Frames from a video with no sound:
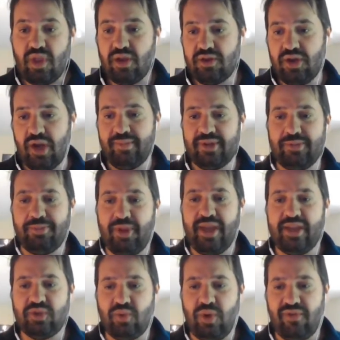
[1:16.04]
come into
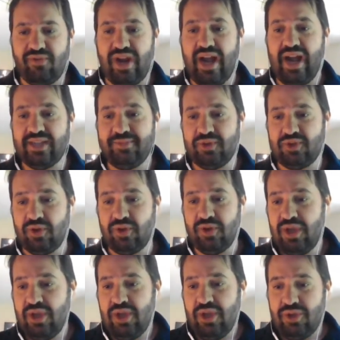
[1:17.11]
play as well for hospice. So
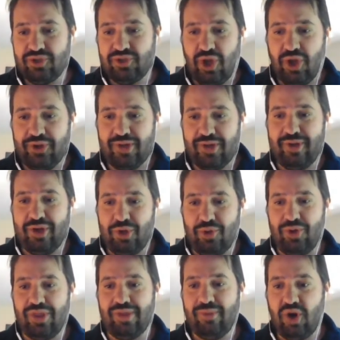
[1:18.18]
this is all going to be
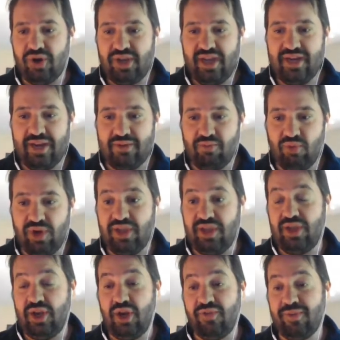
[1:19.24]
new to the market, and
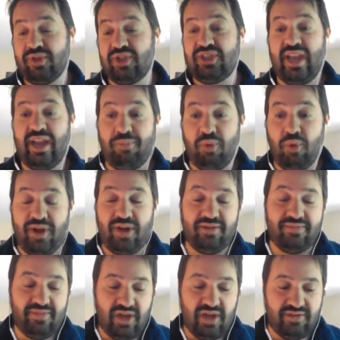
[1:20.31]
really, from a standpoint
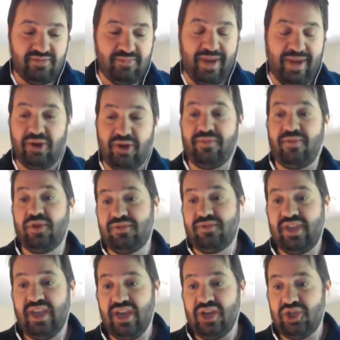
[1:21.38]
of payer
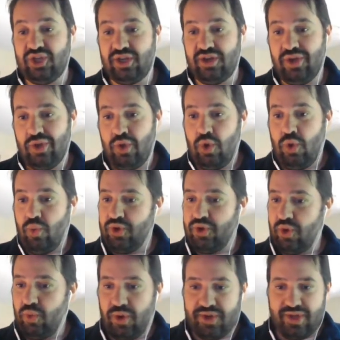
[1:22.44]
diversification,
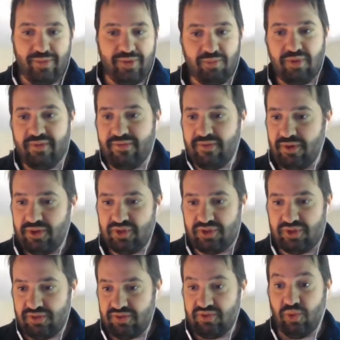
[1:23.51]
when you're working with a referral
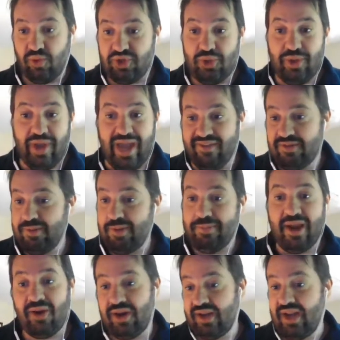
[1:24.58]
source, you have to be
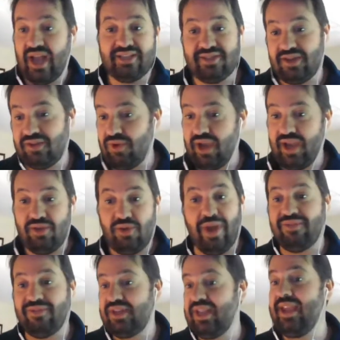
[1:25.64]
payer agnostic, right?
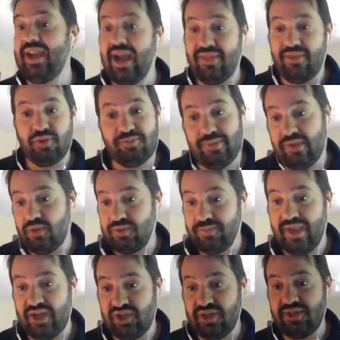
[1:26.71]
You have to take on those
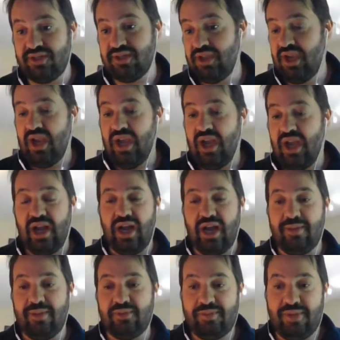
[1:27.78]
patients
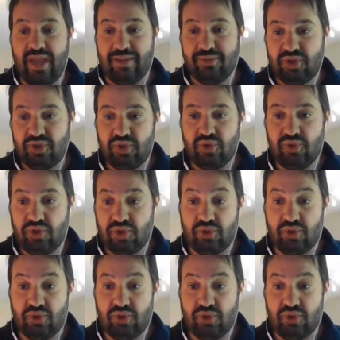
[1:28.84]
to be able to